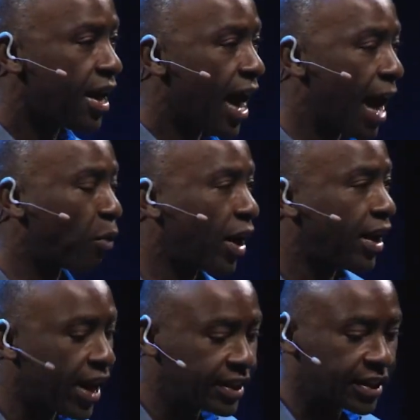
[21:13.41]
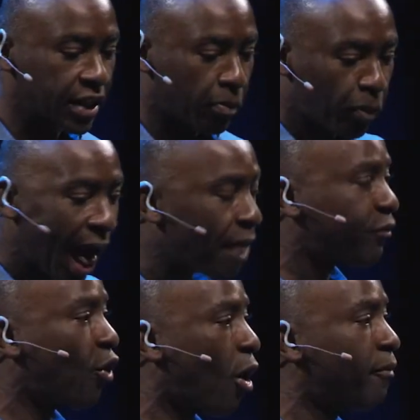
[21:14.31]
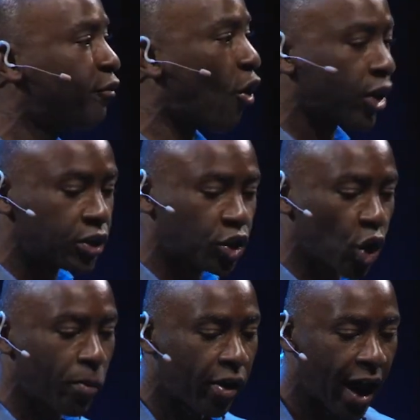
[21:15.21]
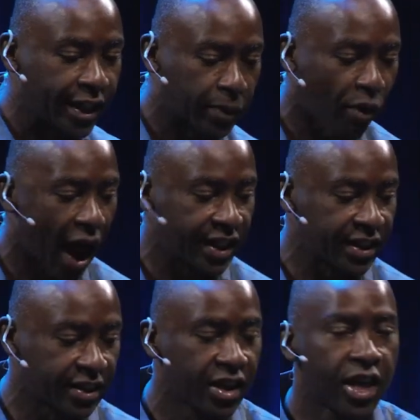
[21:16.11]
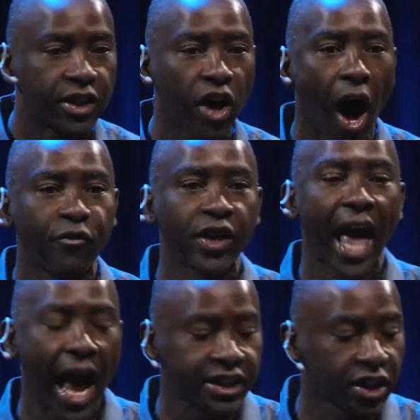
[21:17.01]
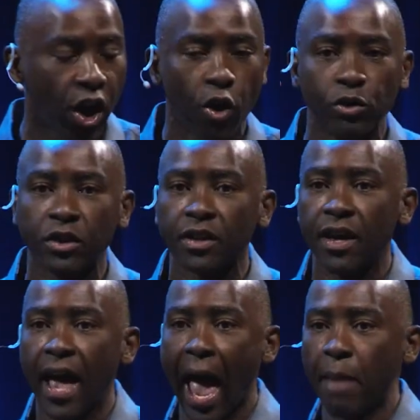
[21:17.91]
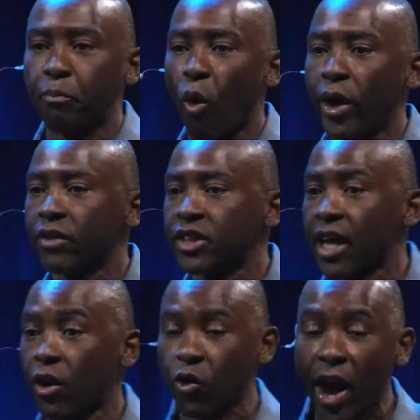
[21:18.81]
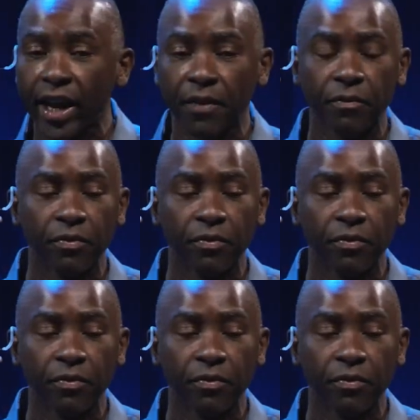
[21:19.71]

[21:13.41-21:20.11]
And what it is a platform for consumer enterprises to offer cash loans and point-of-sale credit.